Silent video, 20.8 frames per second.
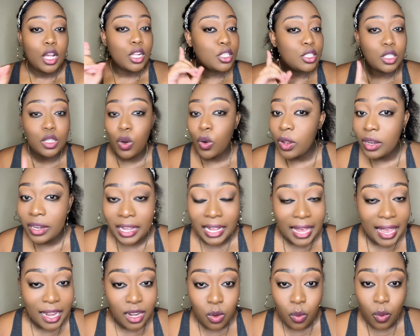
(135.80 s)
Don't let
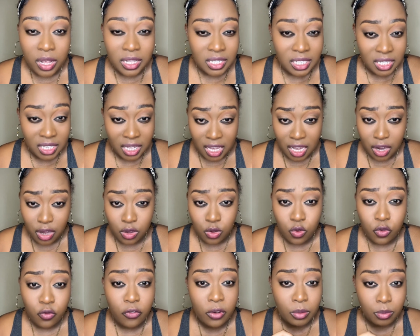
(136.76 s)
anyone scare you
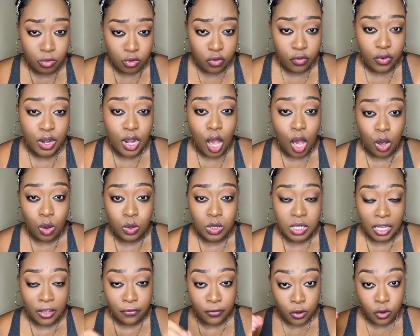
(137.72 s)
from moving out
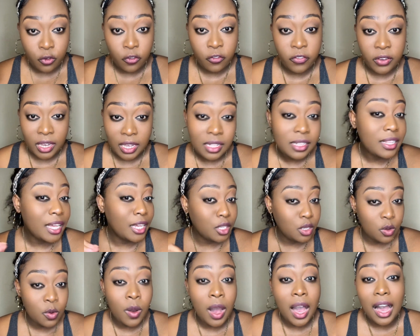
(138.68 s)
if you feel like you
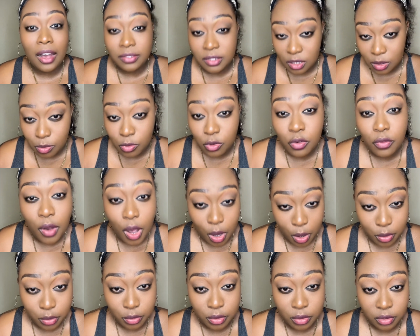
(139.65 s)
have to move
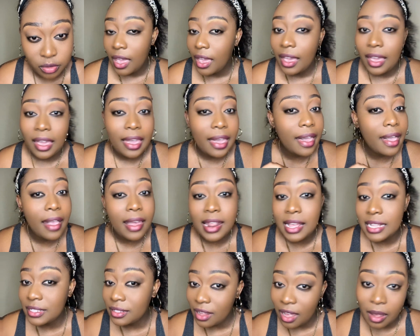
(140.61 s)
out. It is
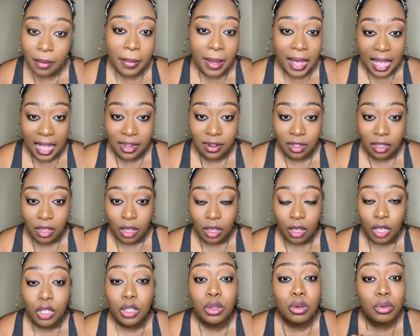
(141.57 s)
not bad.
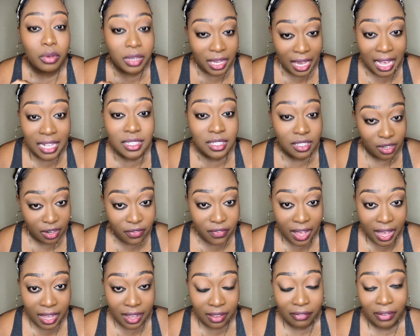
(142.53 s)
You can
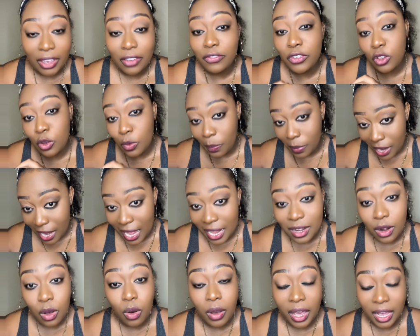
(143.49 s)
survive if you plan
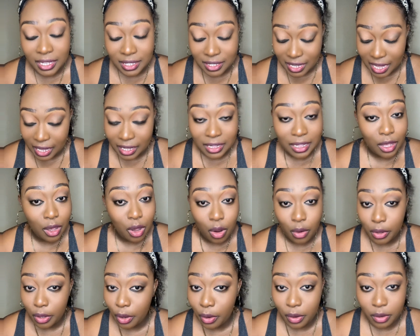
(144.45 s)
exactly how
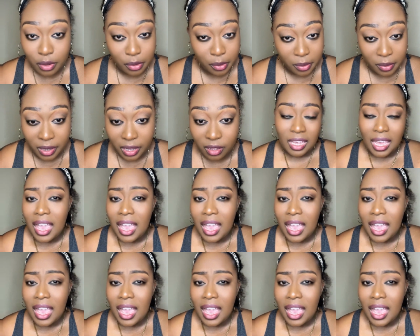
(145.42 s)
you're going to do it.